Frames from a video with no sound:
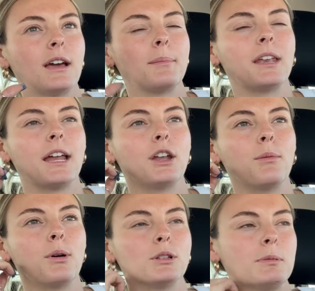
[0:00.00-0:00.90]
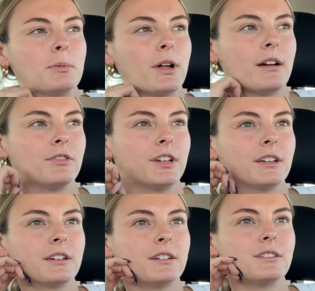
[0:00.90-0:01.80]
I mean I know most people have like
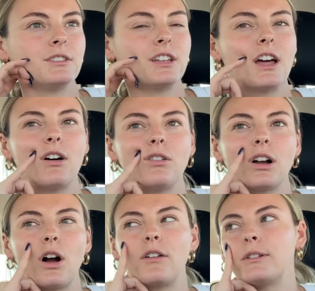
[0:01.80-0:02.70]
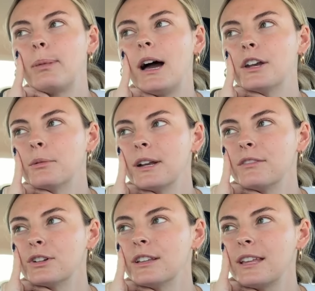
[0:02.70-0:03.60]
you know a coffee pot or
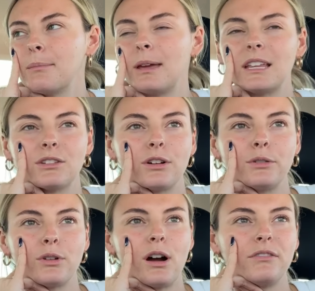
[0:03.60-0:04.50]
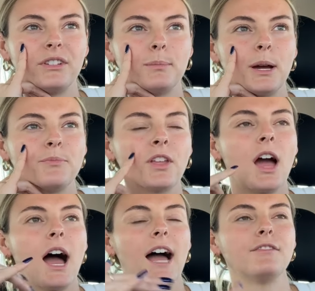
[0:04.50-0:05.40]
whatever and they make their own coffee but
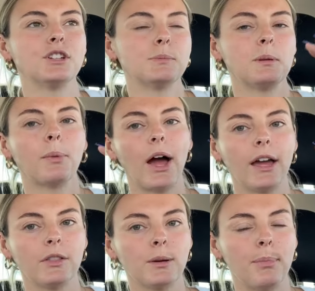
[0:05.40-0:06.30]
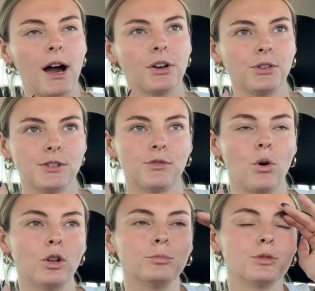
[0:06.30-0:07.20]
I've just been buying the bottles of
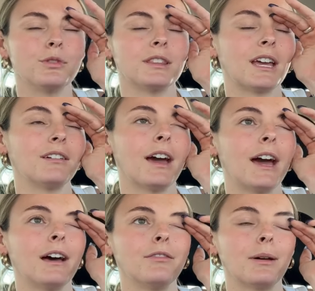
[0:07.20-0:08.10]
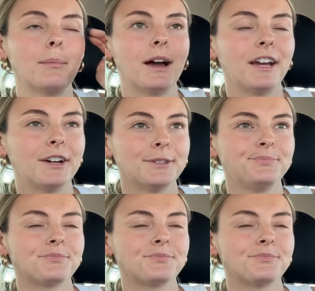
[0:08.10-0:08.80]
cold brew that they have at Meijer